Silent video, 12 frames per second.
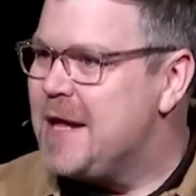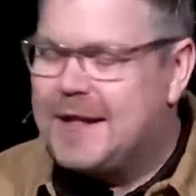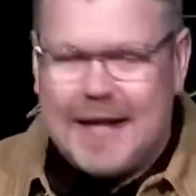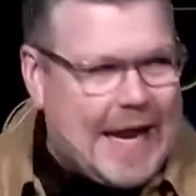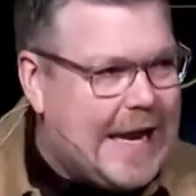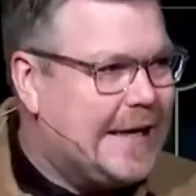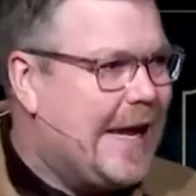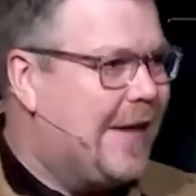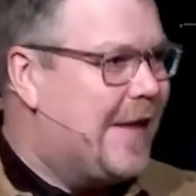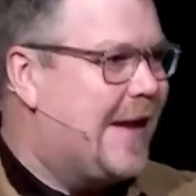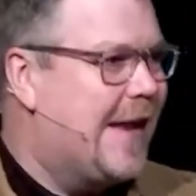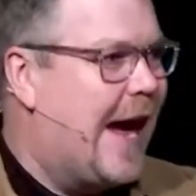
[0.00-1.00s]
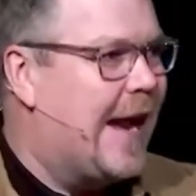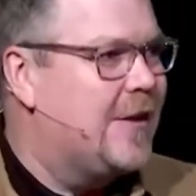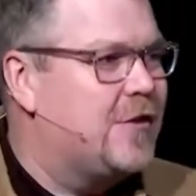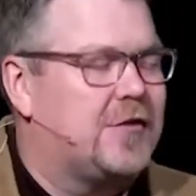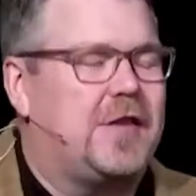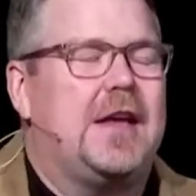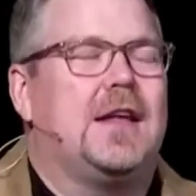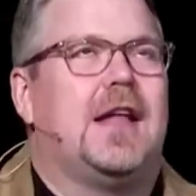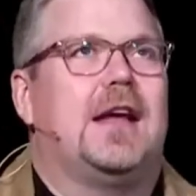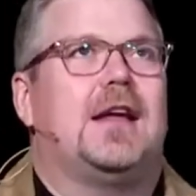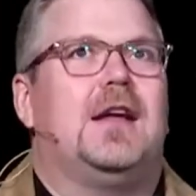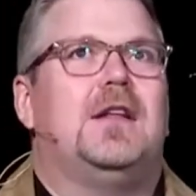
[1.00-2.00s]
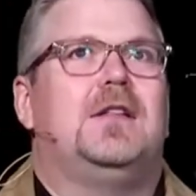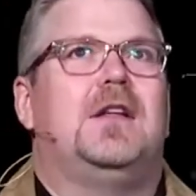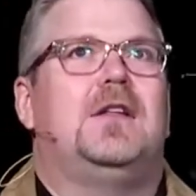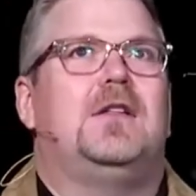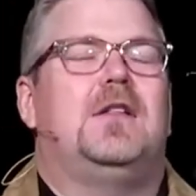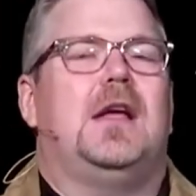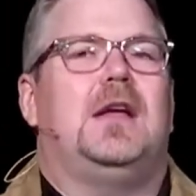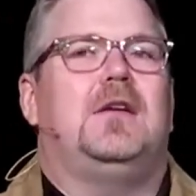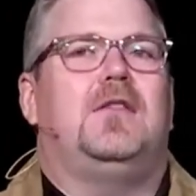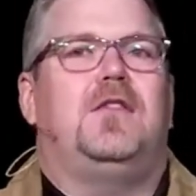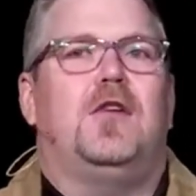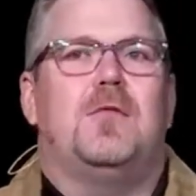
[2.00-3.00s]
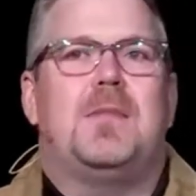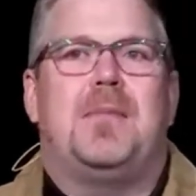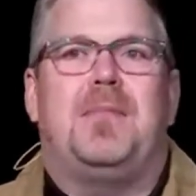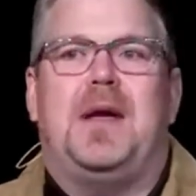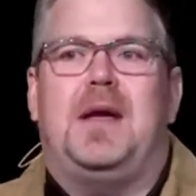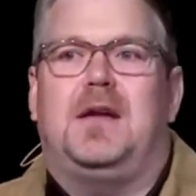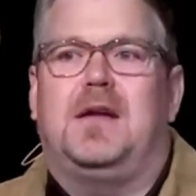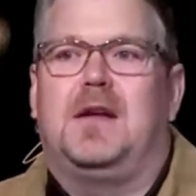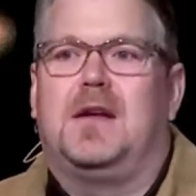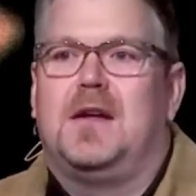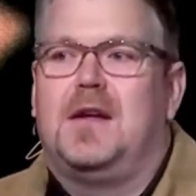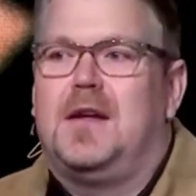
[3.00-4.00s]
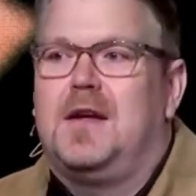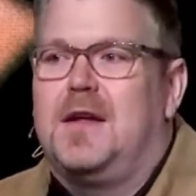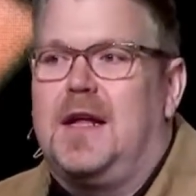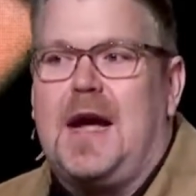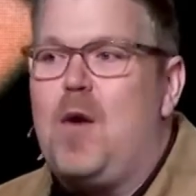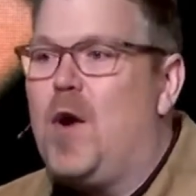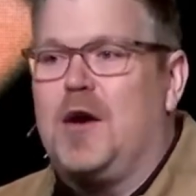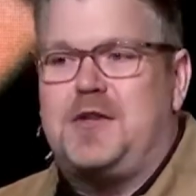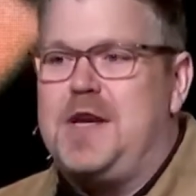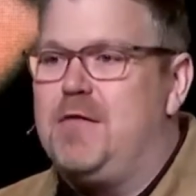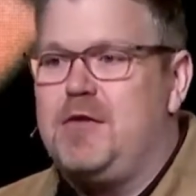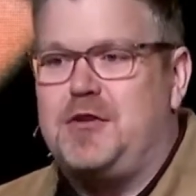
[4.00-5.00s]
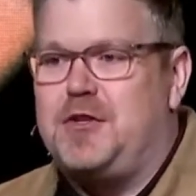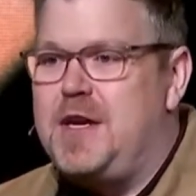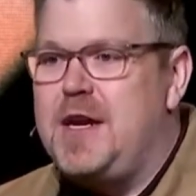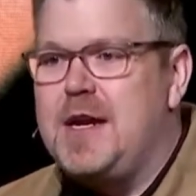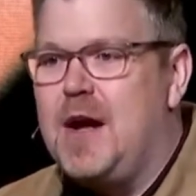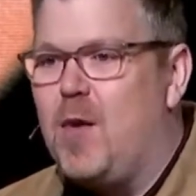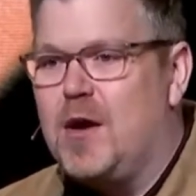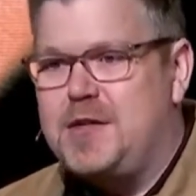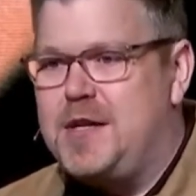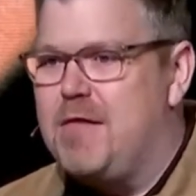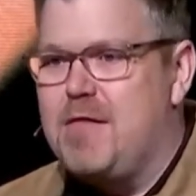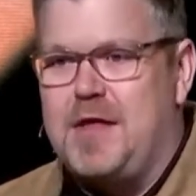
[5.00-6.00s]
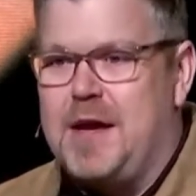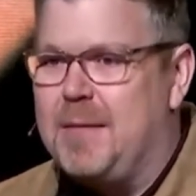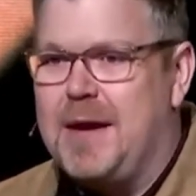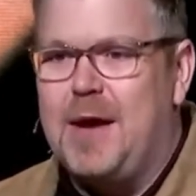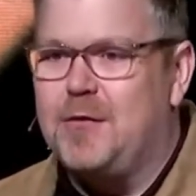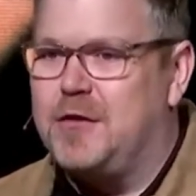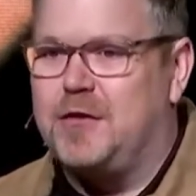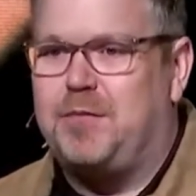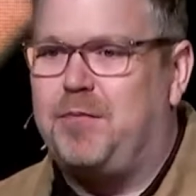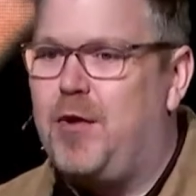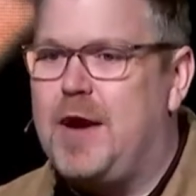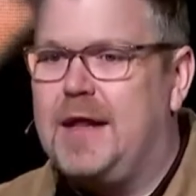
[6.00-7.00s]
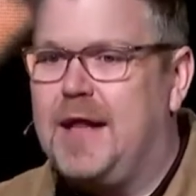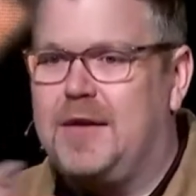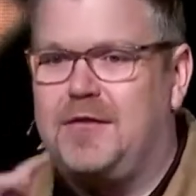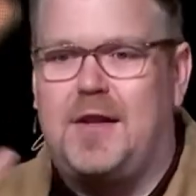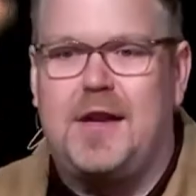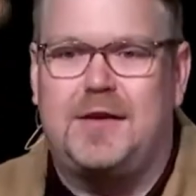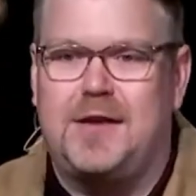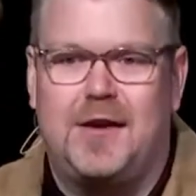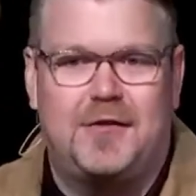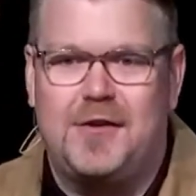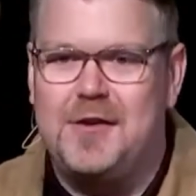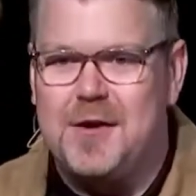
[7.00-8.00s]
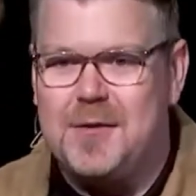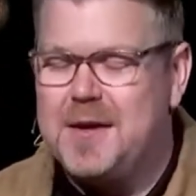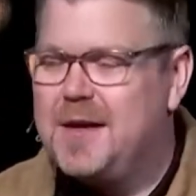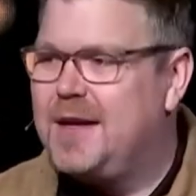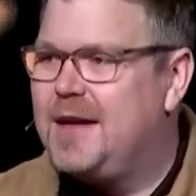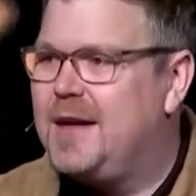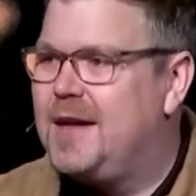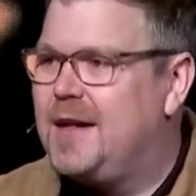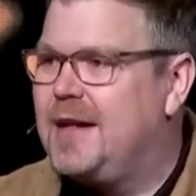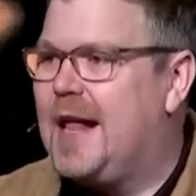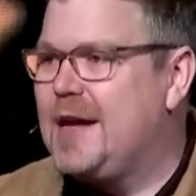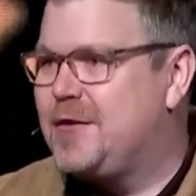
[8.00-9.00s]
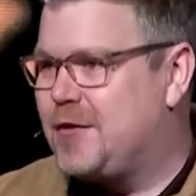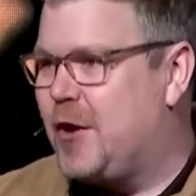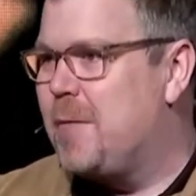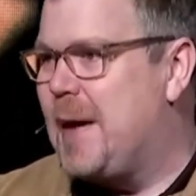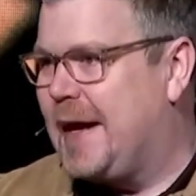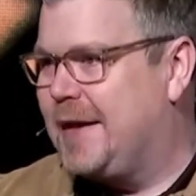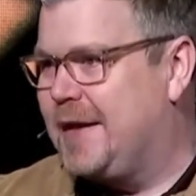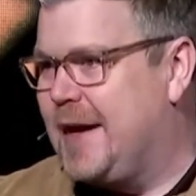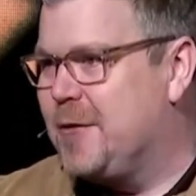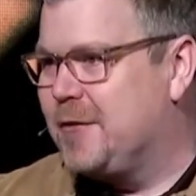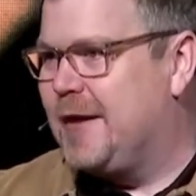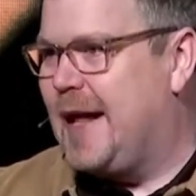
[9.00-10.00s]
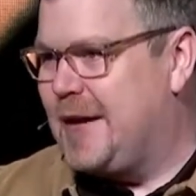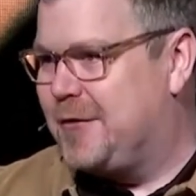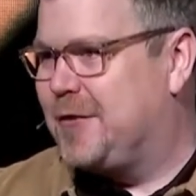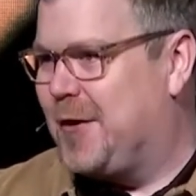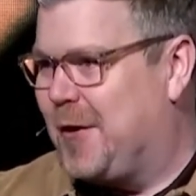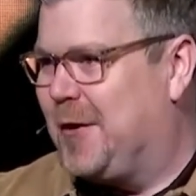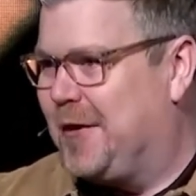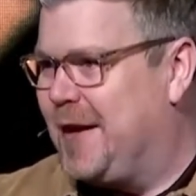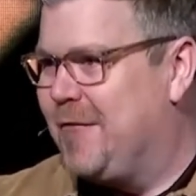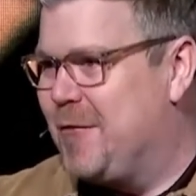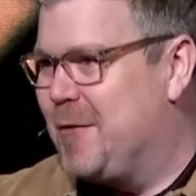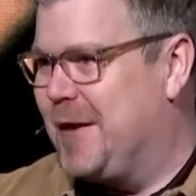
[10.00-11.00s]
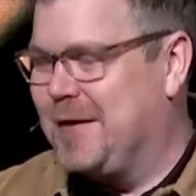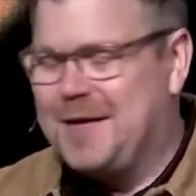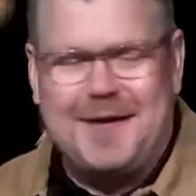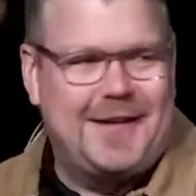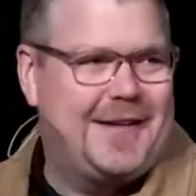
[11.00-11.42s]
Laying down that night and just thinking like, did they sit on my bed? Like, I washed every sheet. I washed everything, man. I was just spraying, like, sanitizer, you know. Lysol back in the day. It was Lysol everywhere.